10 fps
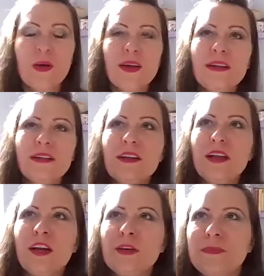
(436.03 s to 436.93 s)
Well,
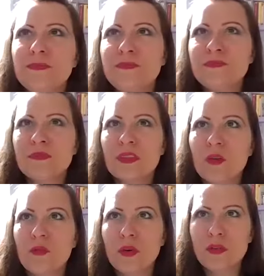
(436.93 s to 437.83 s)
um,
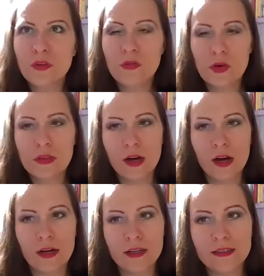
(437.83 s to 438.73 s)
first of all, there
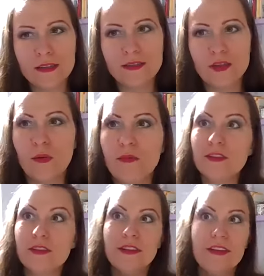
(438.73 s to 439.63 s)
are
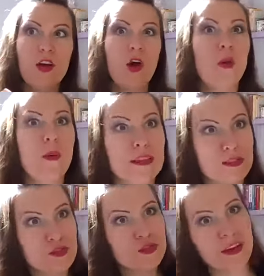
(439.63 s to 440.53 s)
obviously always
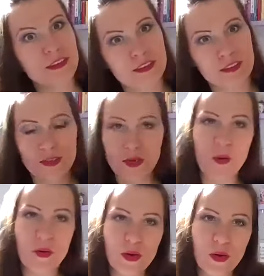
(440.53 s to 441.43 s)
trends
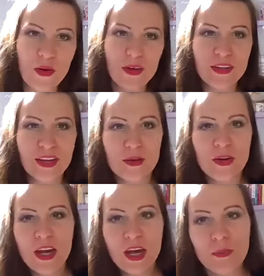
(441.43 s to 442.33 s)
going on, and